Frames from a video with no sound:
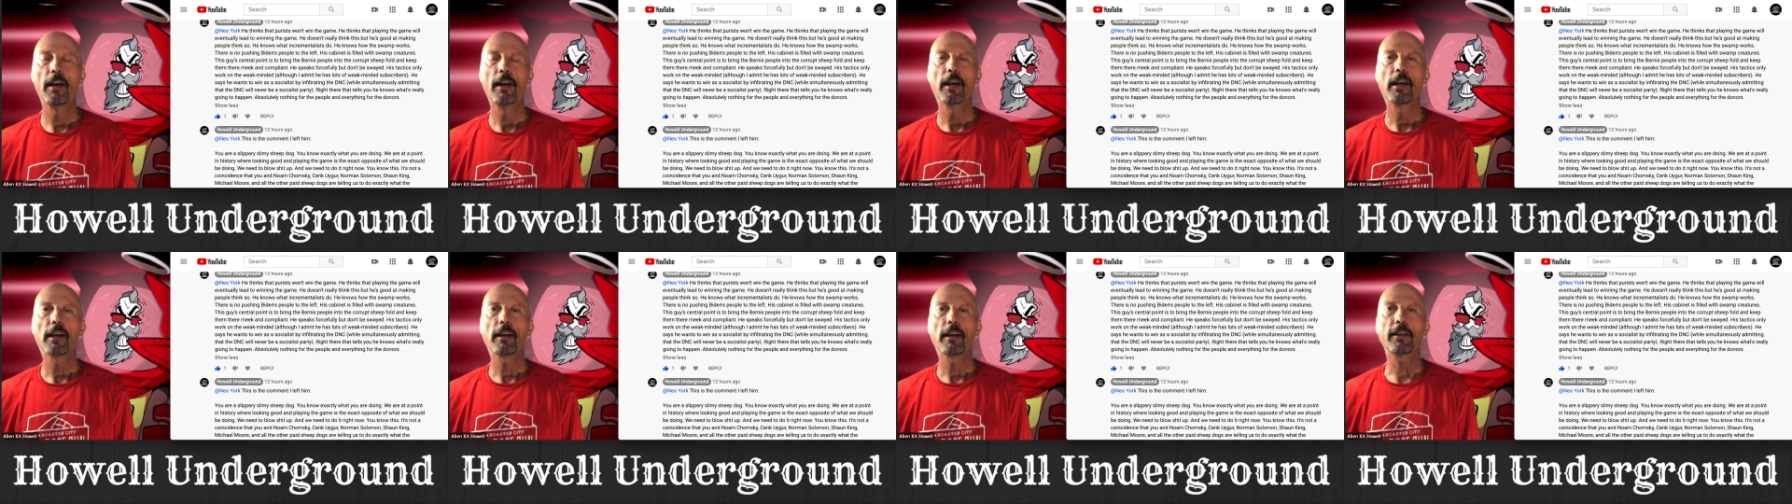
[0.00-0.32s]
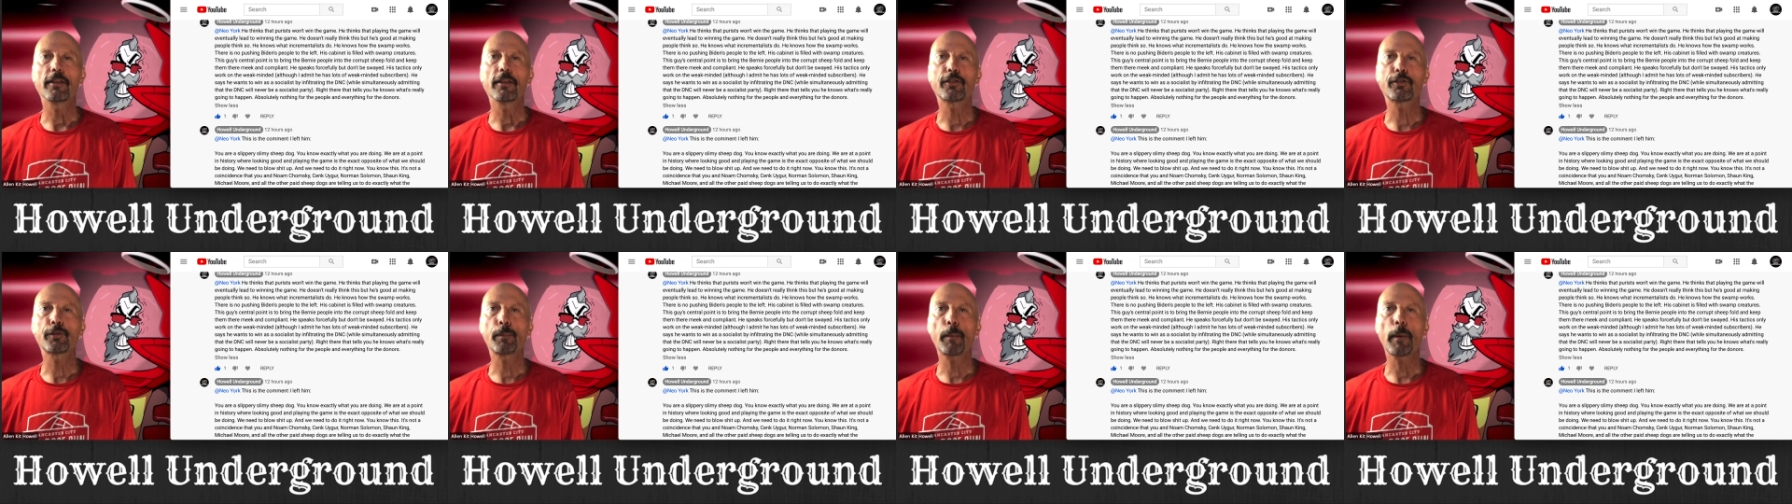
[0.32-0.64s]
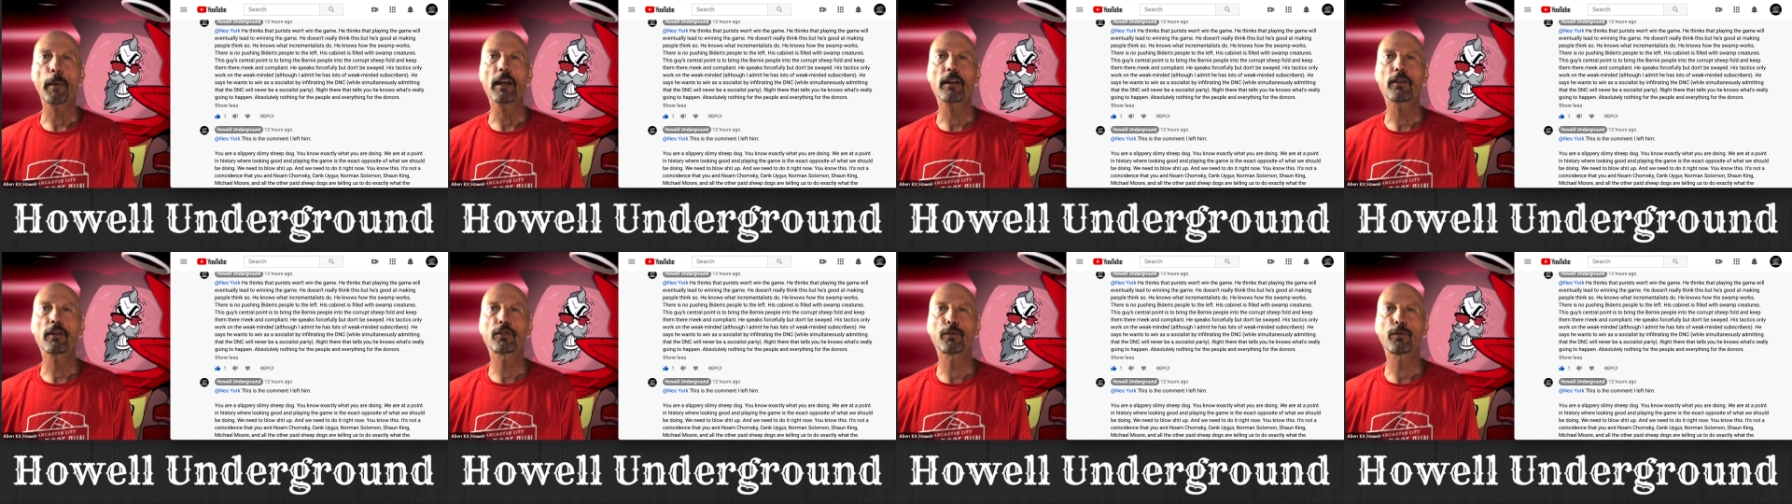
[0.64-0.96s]
He
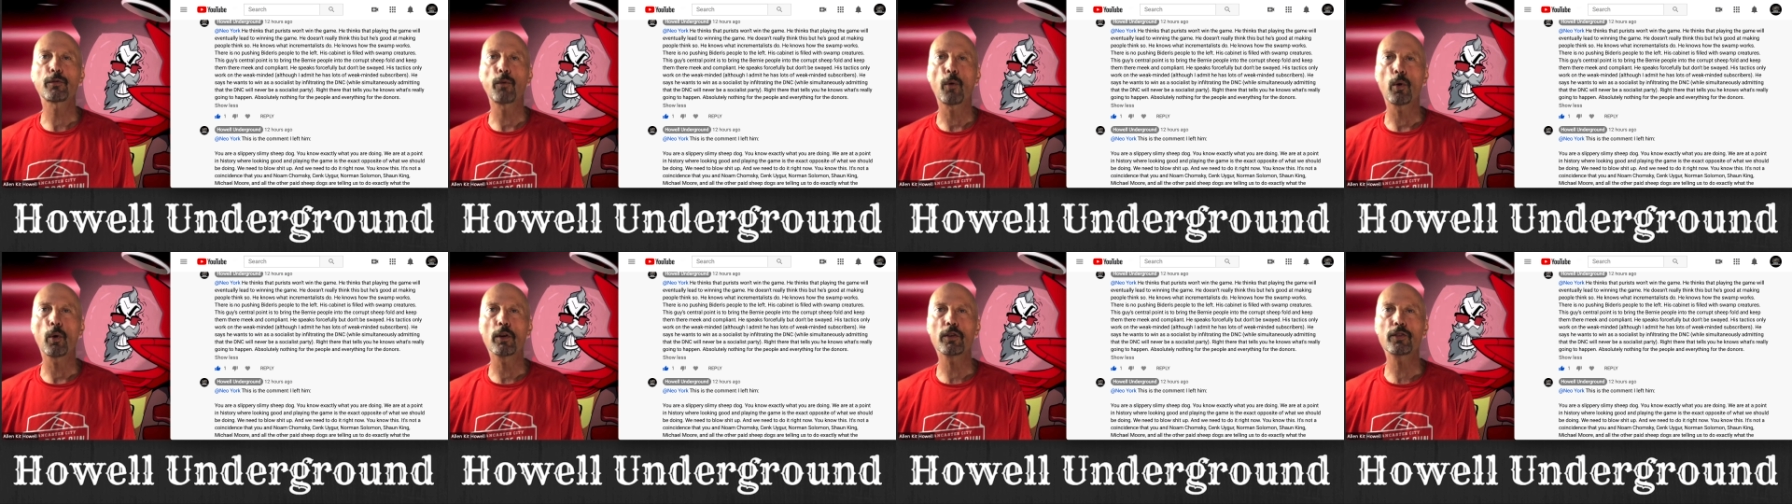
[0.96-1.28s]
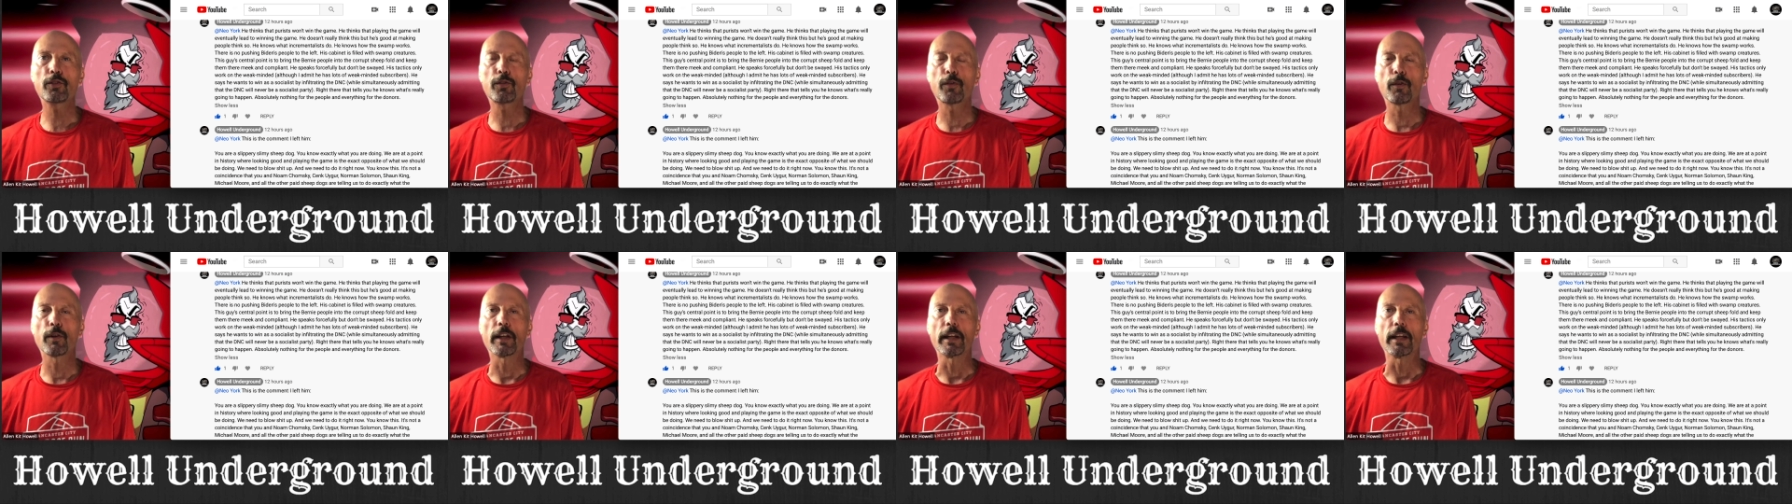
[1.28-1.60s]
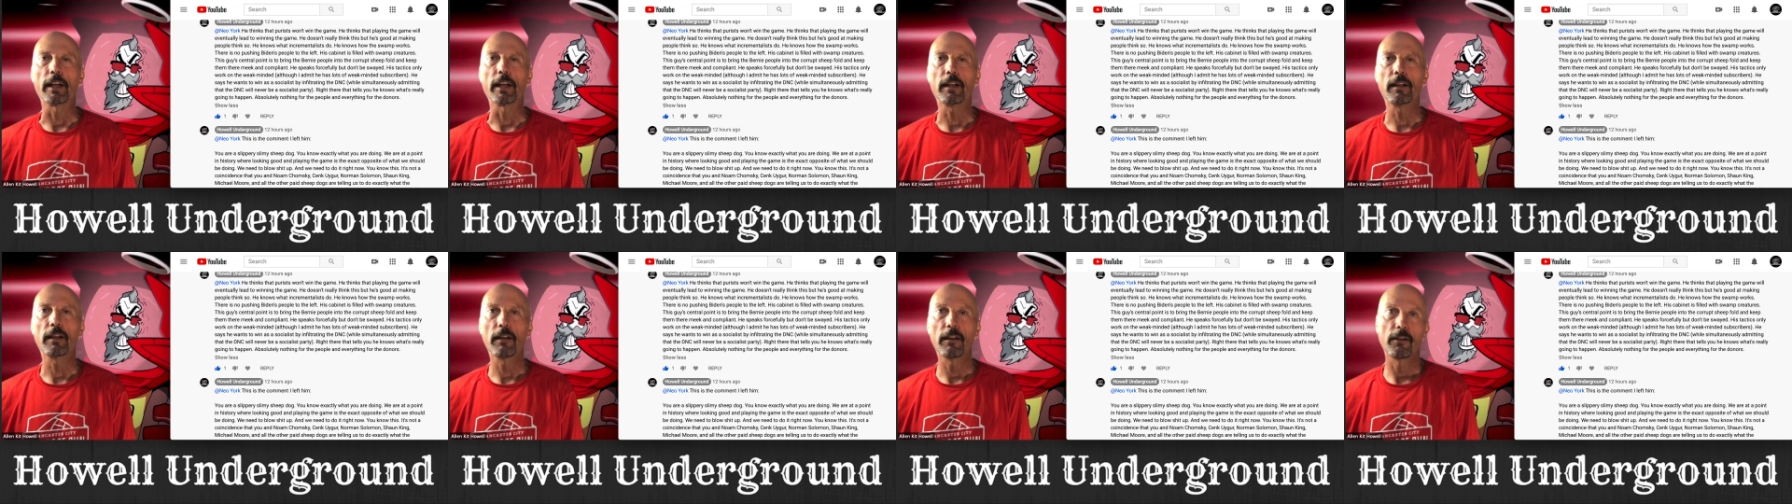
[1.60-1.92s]
speaks
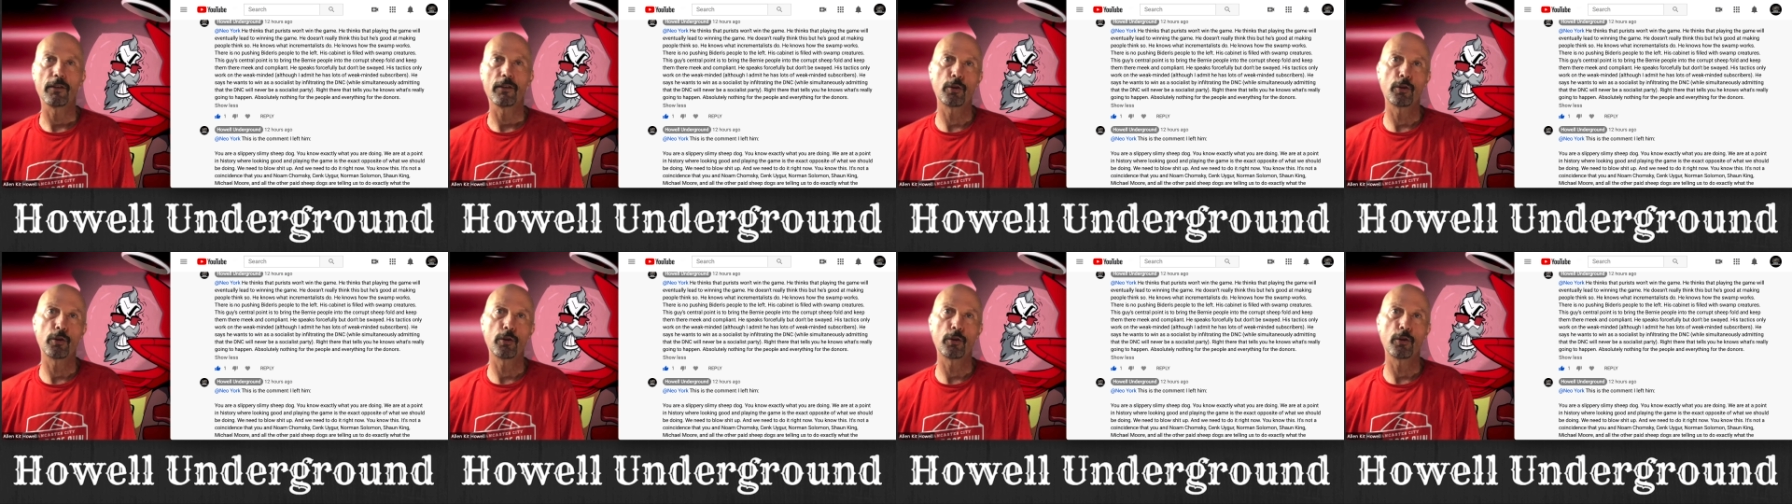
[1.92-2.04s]
forcefully